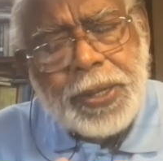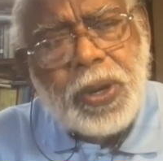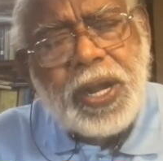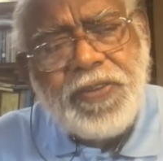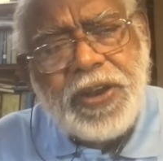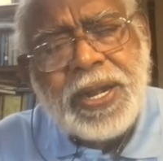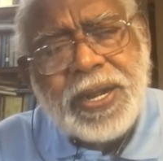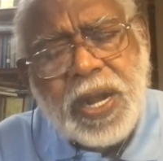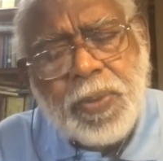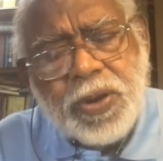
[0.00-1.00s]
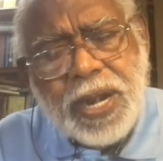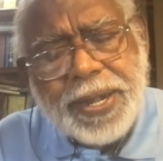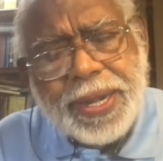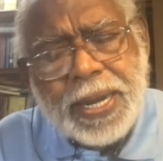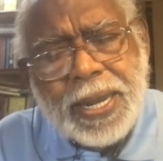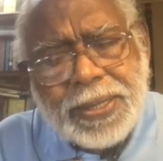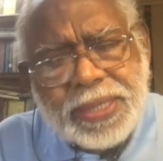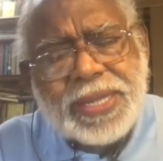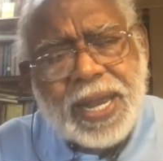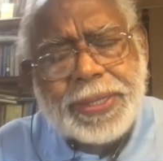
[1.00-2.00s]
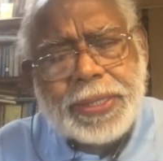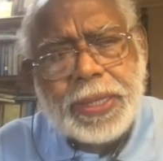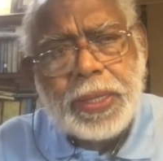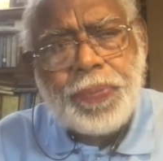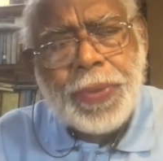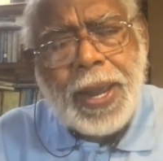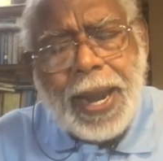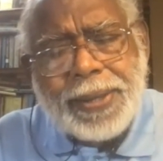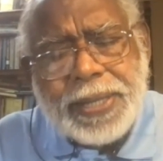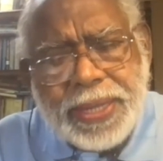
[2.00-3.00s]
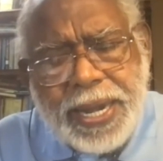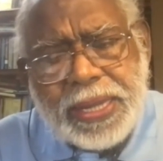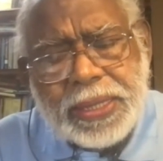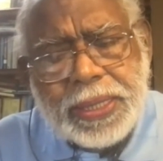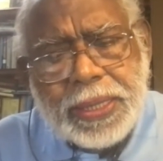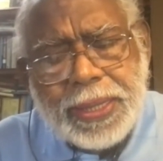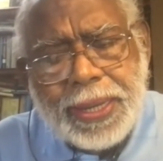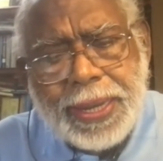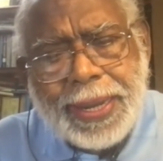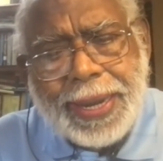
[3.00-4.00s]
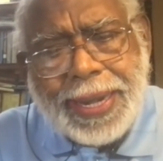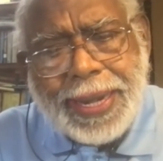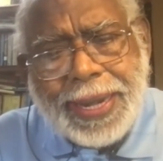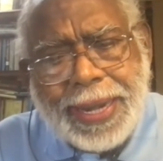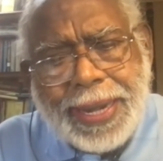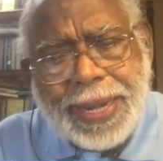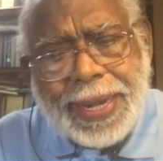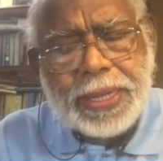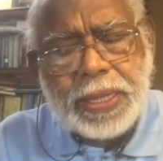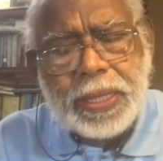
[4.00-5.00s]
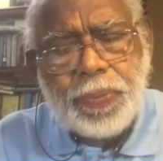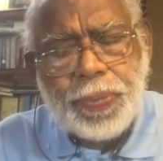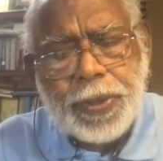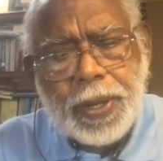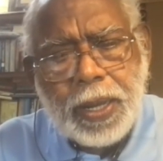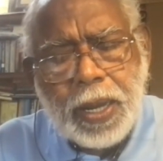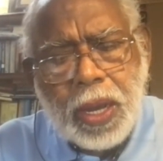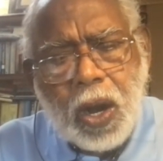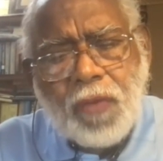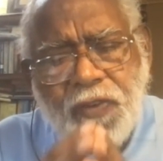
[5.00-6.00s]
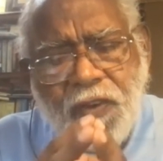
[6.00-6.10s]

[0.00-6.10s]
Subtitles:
to live in a democratic society. And the death in custody of